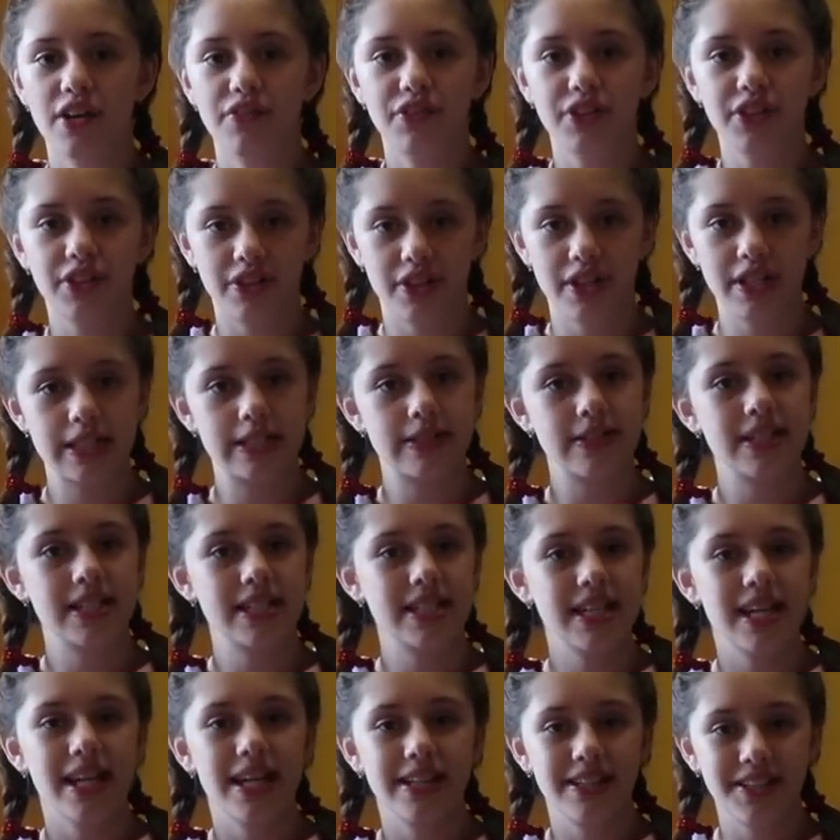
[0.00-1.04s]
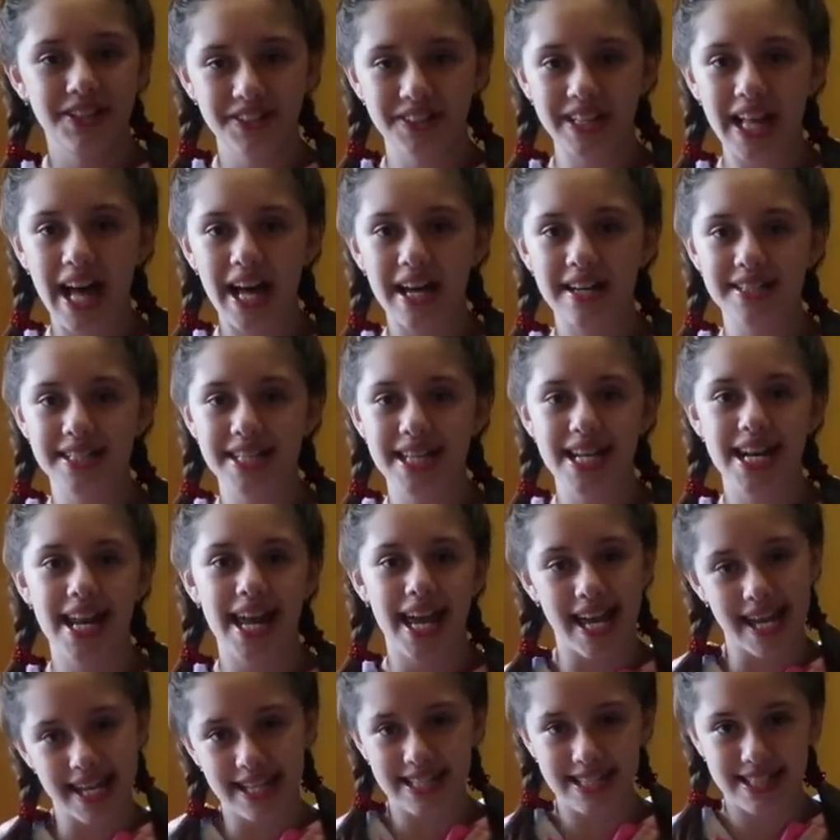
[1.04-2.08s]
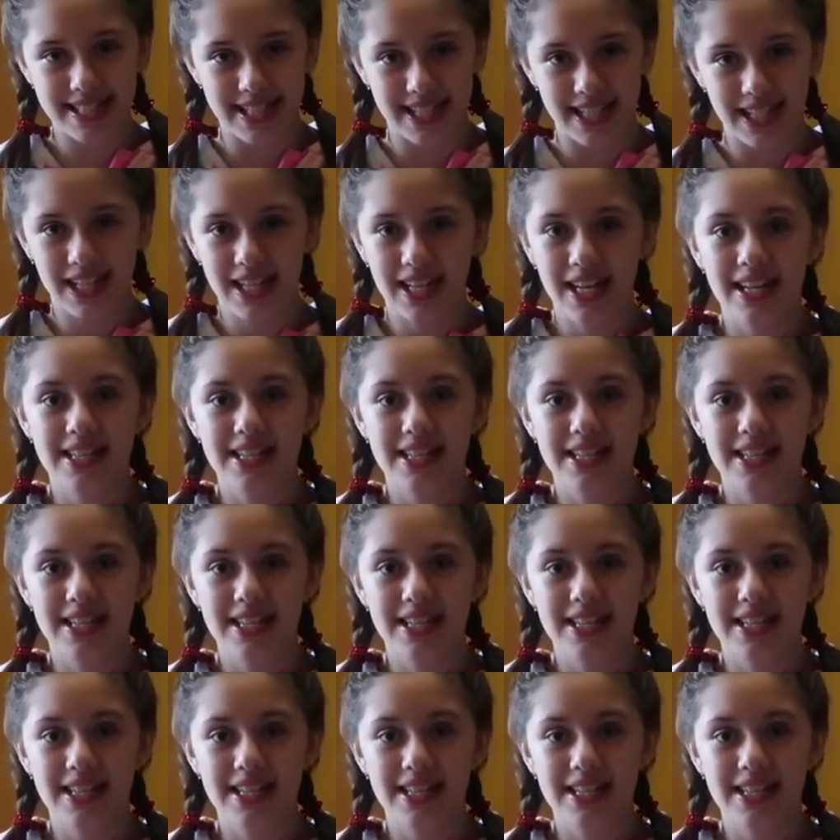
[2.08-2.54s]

for Christmas 2018.